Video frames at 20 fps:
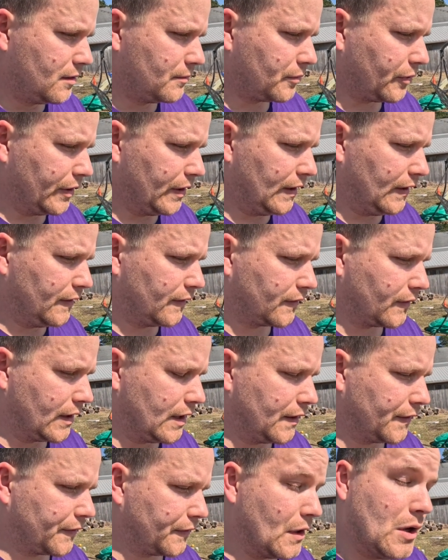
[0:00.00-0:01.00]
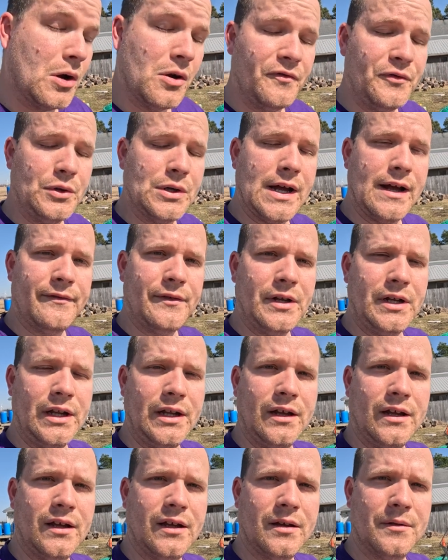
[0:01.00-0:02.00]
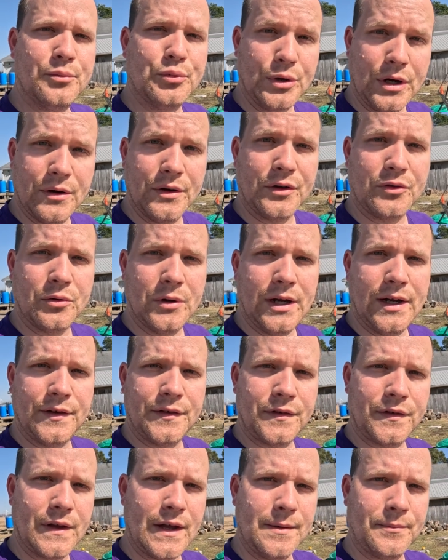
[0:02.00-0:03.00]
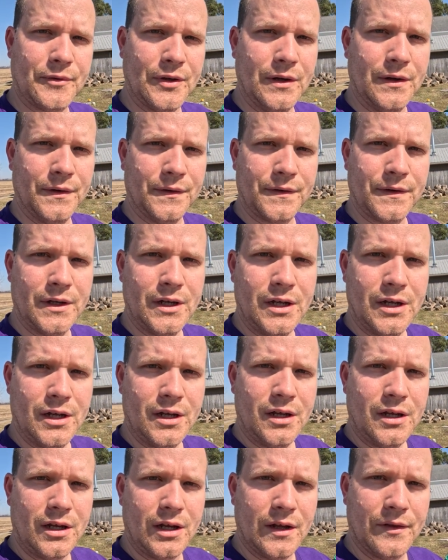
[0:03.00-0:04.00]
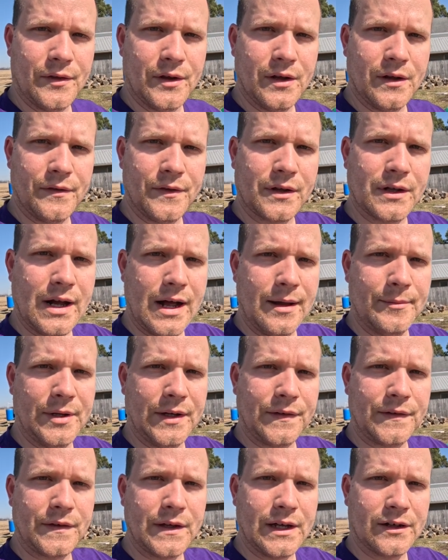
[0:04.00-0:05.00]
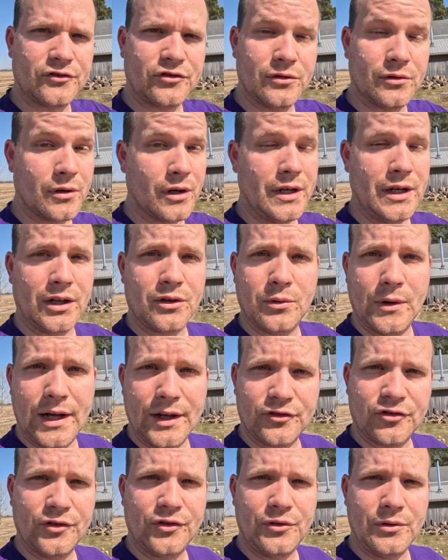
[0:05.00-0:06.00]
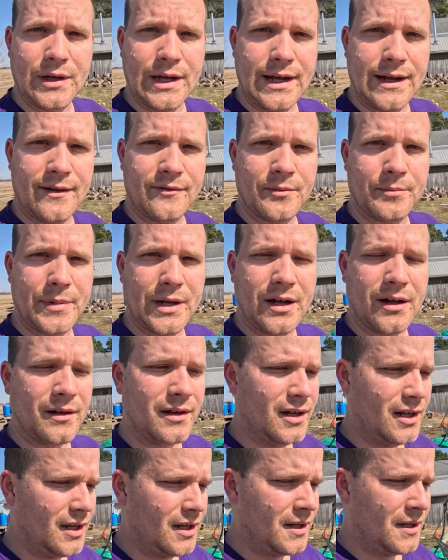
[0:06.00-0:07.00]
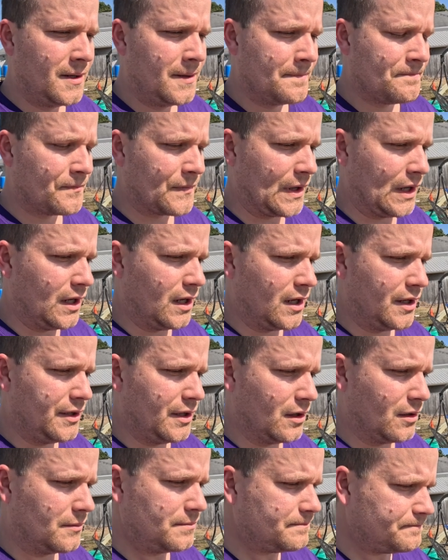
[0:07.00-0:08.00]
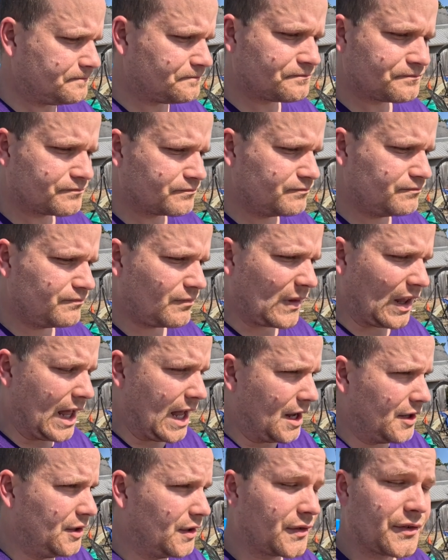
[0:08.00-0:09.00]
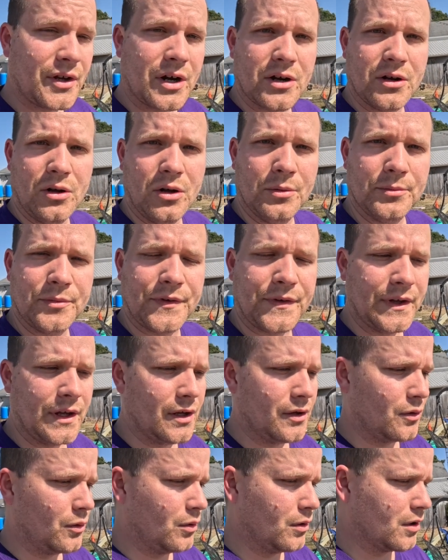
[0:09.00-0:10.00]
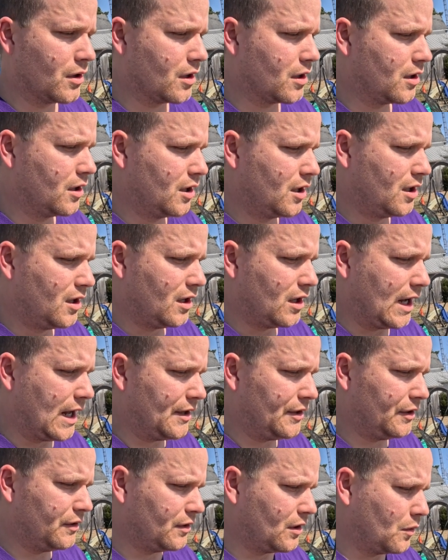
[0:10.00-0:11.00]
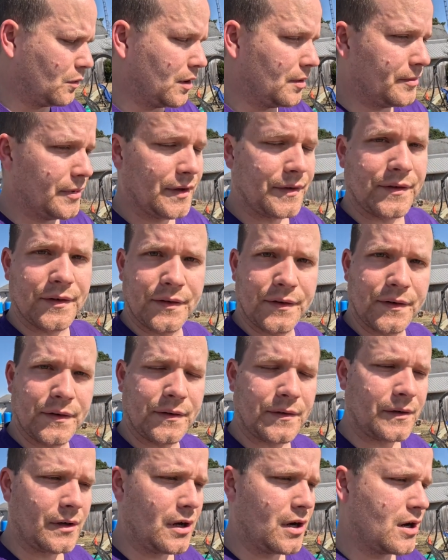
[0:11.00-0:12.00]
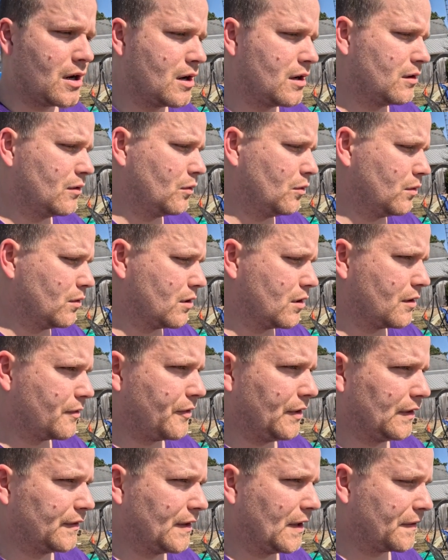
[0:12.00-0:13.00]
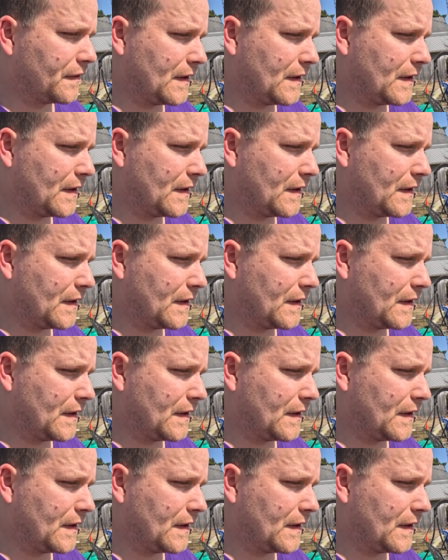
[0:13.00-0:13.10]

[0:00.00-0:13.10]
please let us know if you have any prayer requests. Type those in the comment section, or any questions you have about you know, how do you start a homestead, or how do you know what business to start, or things like